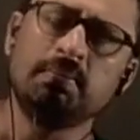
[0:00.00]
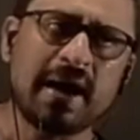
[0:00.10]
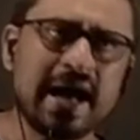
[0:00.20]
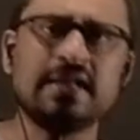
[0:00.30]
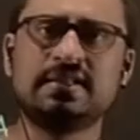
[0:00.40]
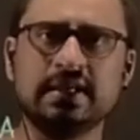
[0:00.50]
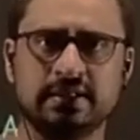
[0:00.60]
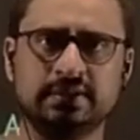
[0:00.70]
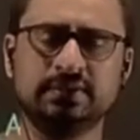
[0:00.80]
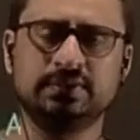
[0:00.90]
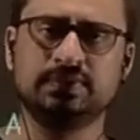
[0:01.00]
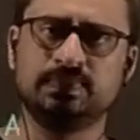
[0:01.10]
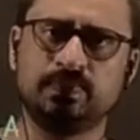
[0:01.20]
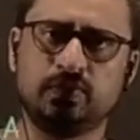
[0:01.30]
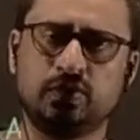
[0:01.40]
Imagine,
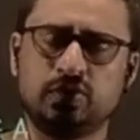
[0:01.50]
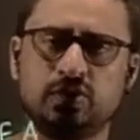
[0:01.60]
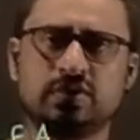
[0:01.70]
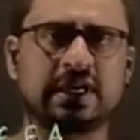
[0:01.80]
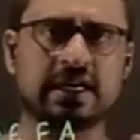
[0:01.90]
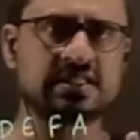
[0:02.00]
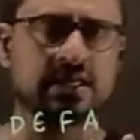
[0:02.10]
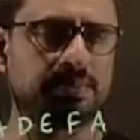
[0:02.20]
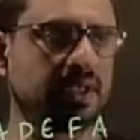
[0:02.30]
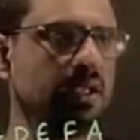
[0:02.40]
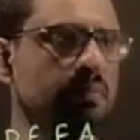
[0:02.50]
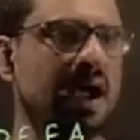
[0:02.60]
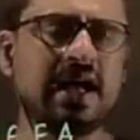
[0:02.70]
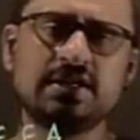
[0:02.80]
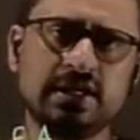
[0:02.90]
second step,
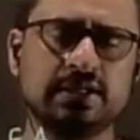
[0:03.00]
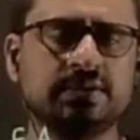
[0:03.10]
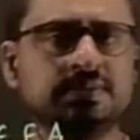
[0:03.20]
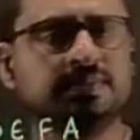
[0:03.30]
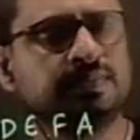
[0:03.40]
imagine